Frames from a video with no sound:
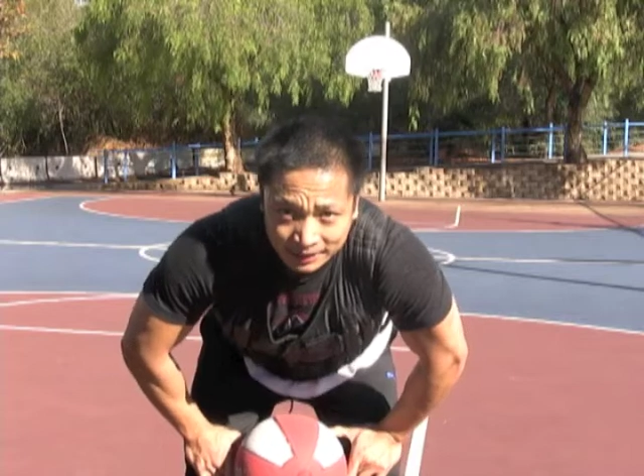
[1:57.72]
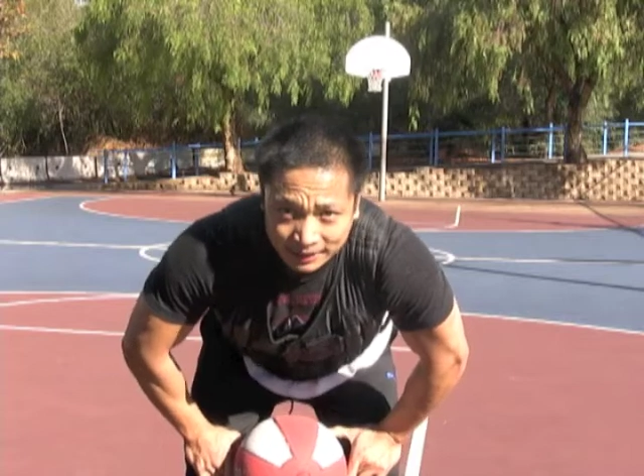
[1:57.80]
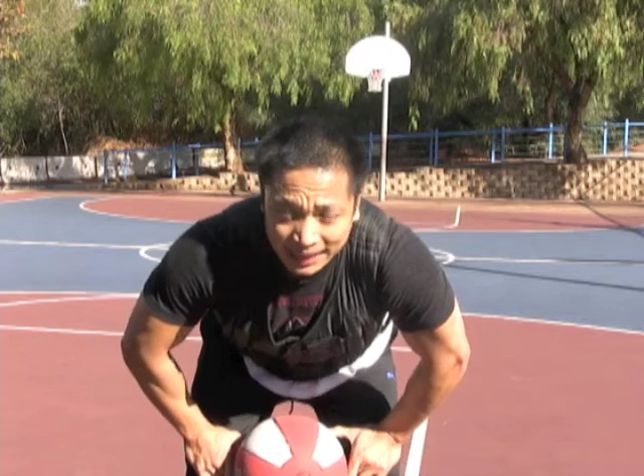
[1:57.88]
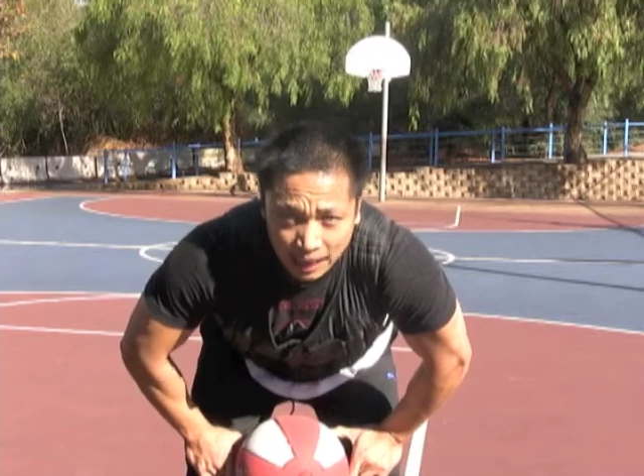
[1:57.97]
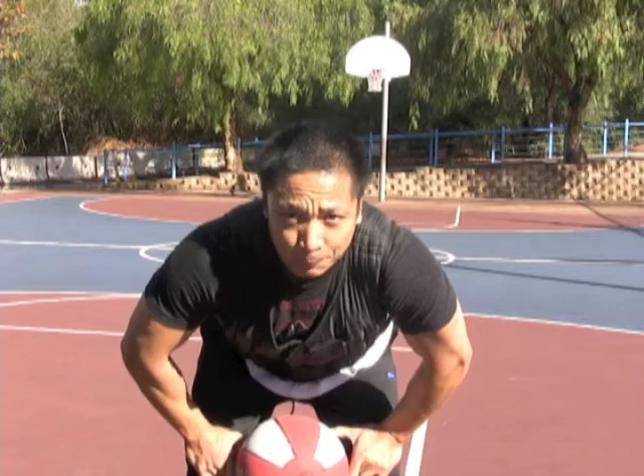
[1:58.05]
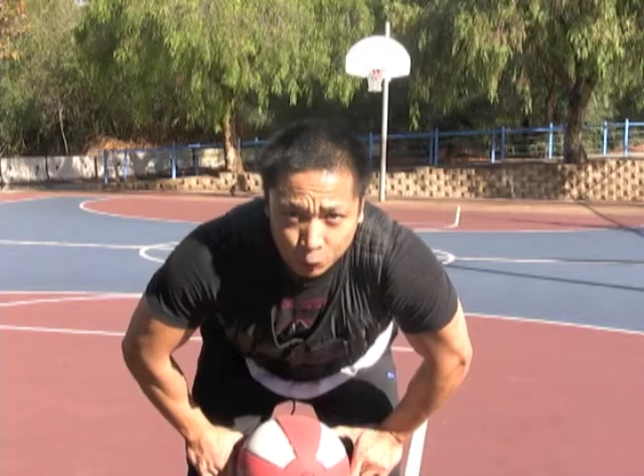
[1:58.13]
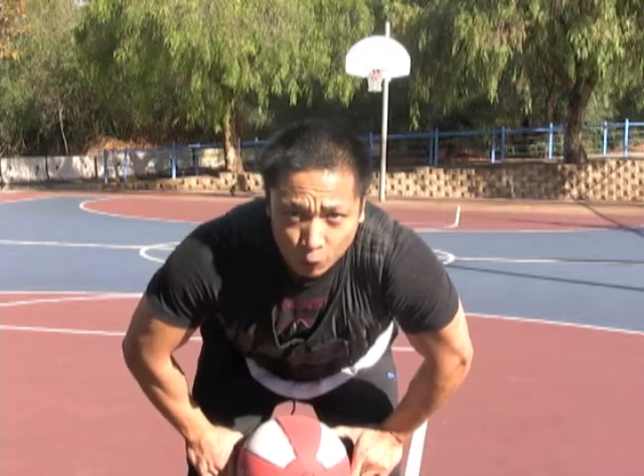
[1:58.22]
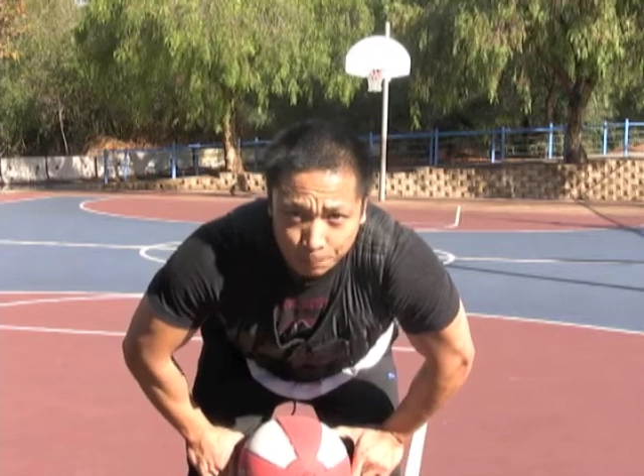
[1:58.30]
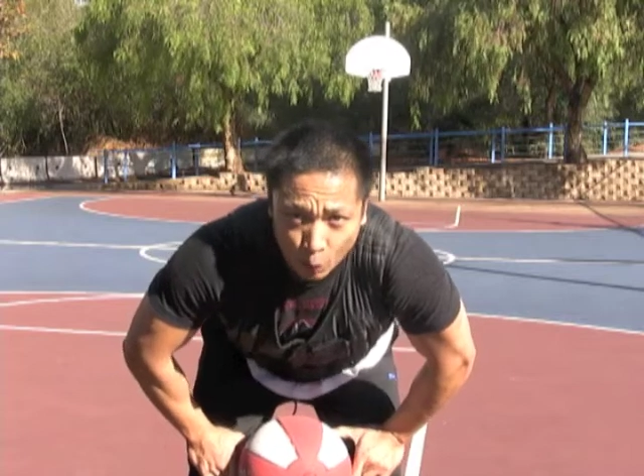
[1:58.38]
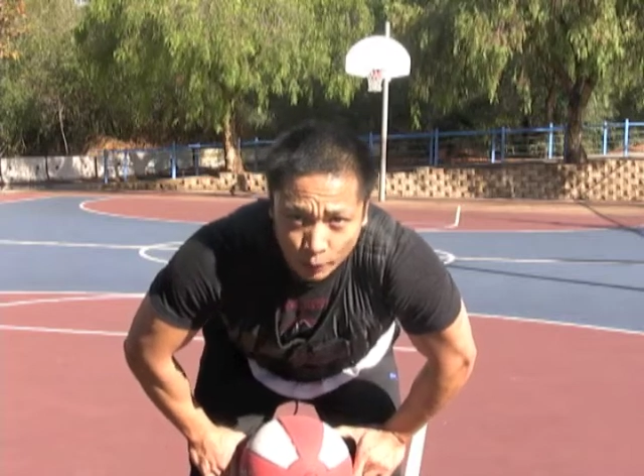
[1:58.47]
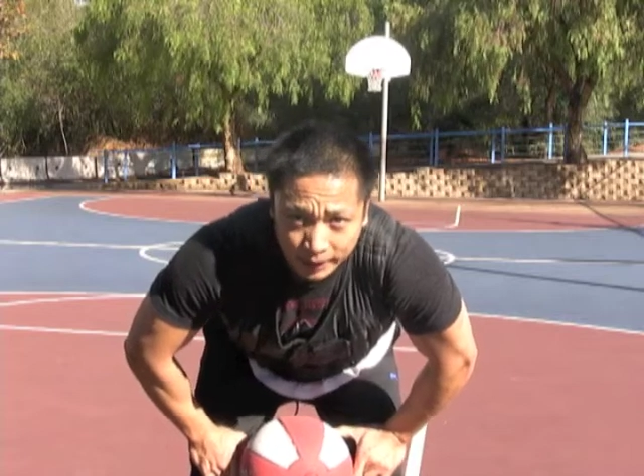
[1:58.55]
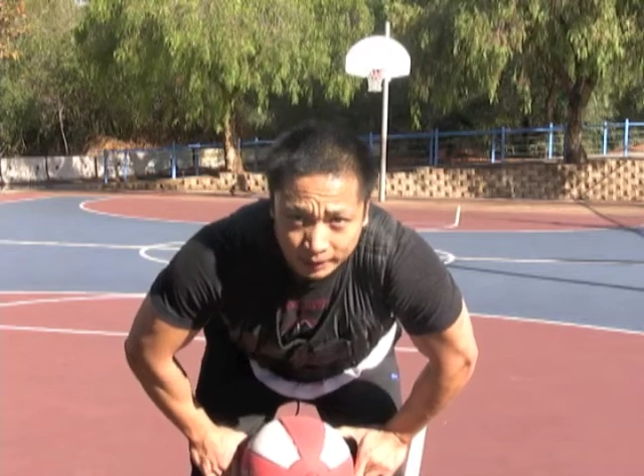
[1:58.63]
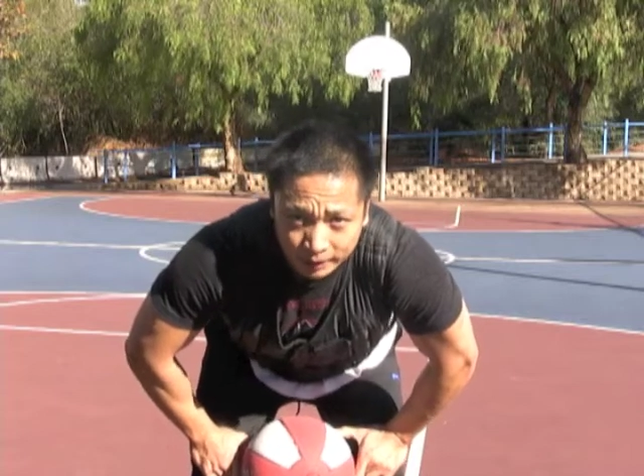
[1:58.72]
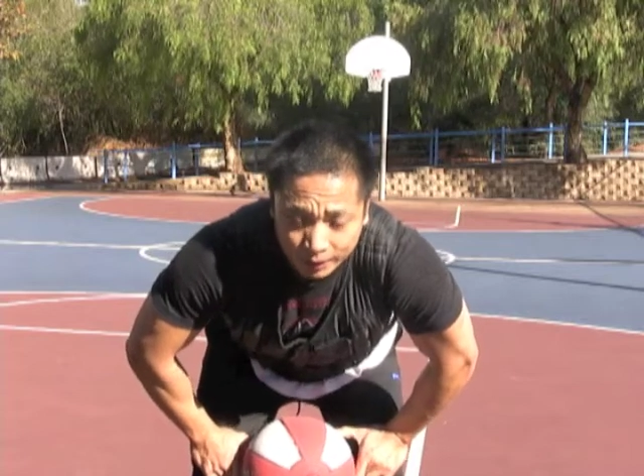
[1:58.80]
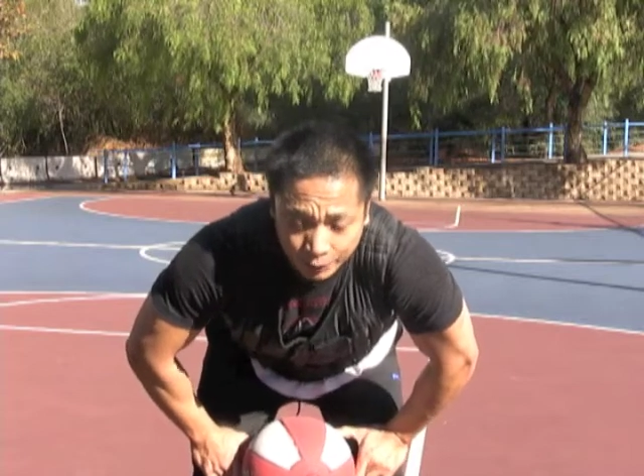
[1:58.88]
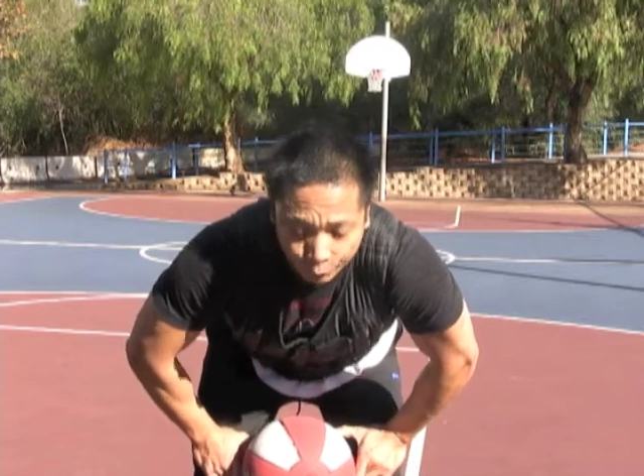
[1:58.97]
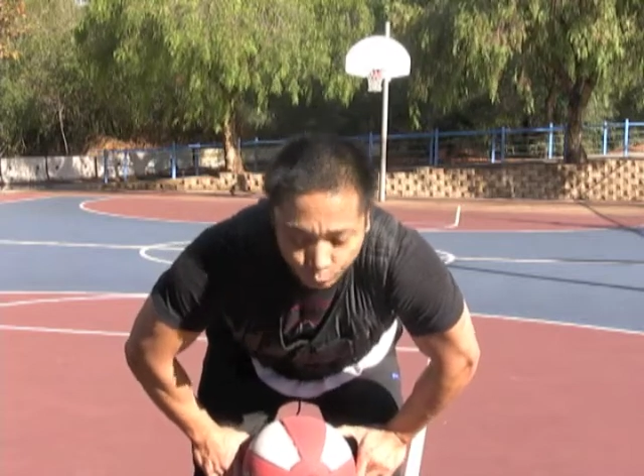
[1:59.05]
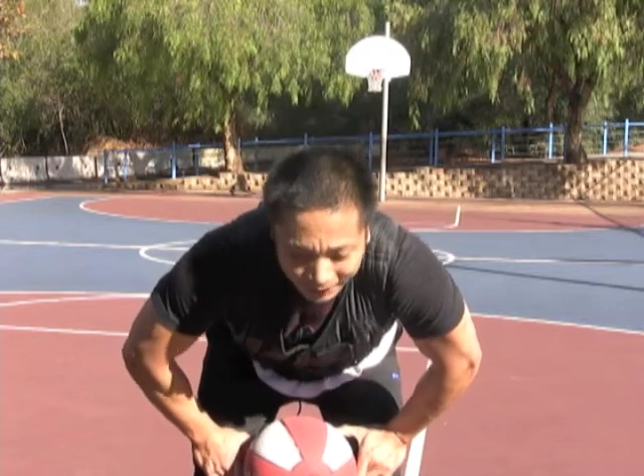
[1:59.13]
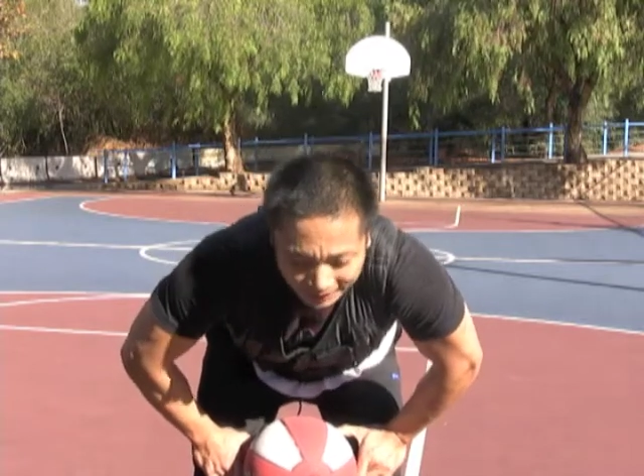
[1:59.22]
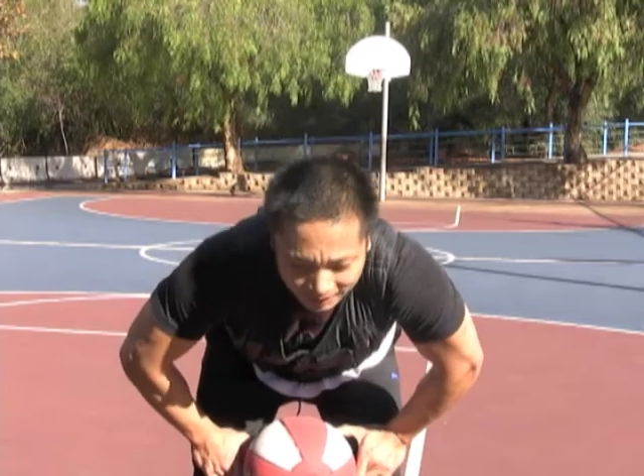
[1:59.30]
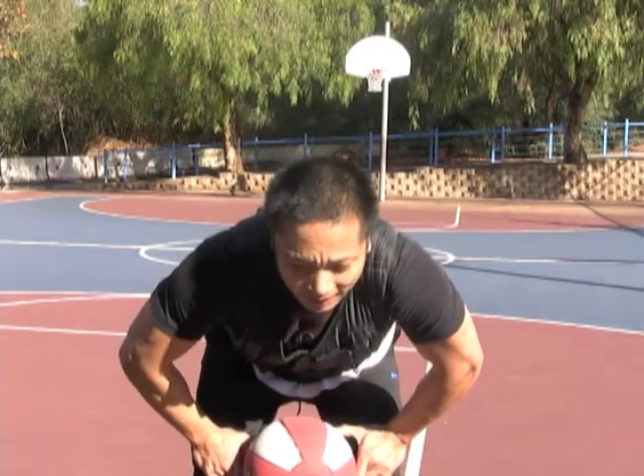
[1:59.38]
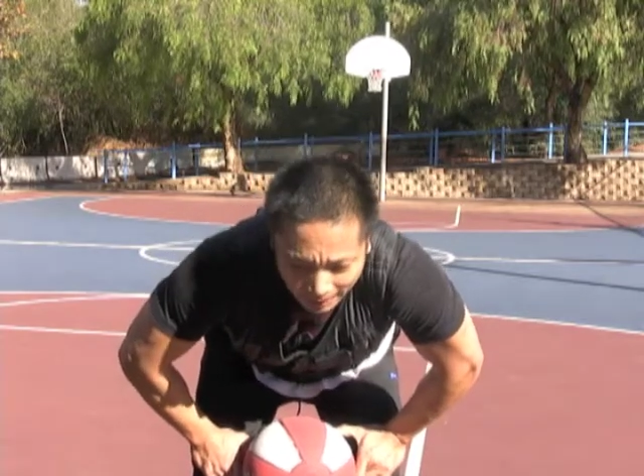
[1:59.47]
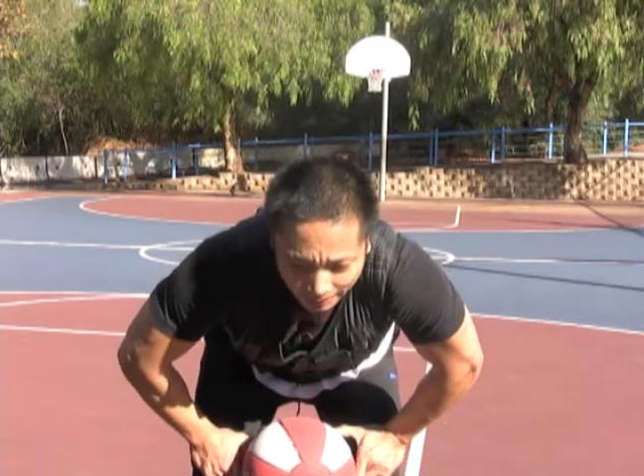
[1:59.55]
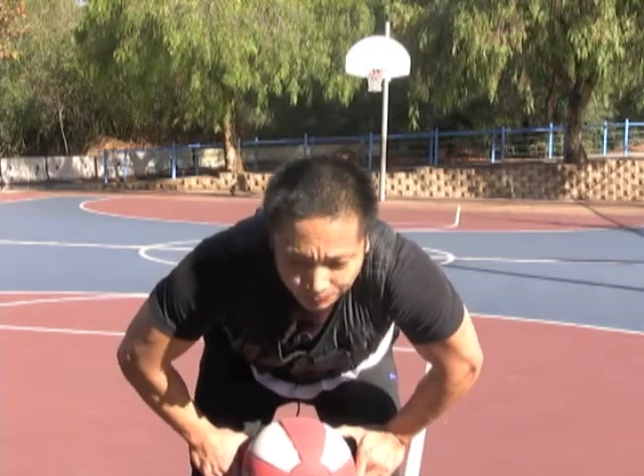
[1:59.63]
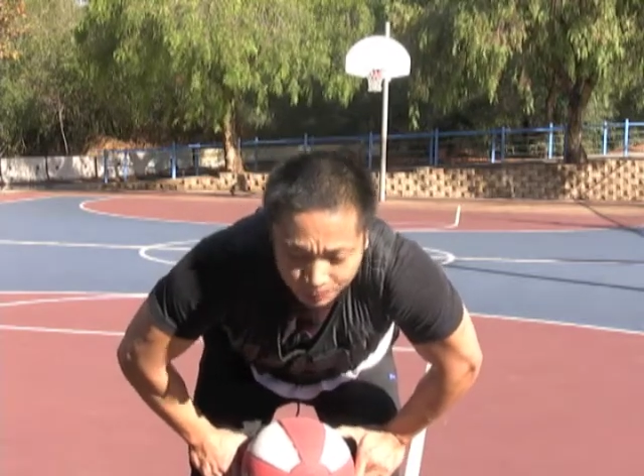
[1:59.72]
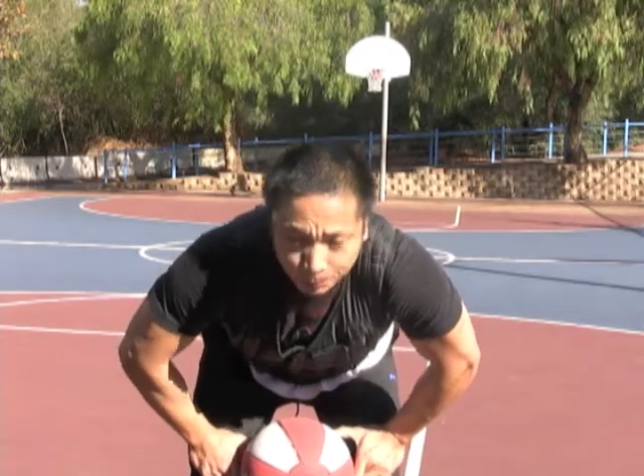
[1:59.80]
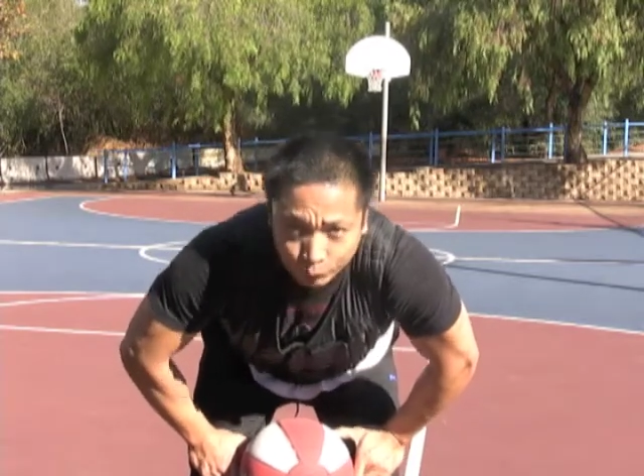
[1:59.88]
set up your opponent 3 times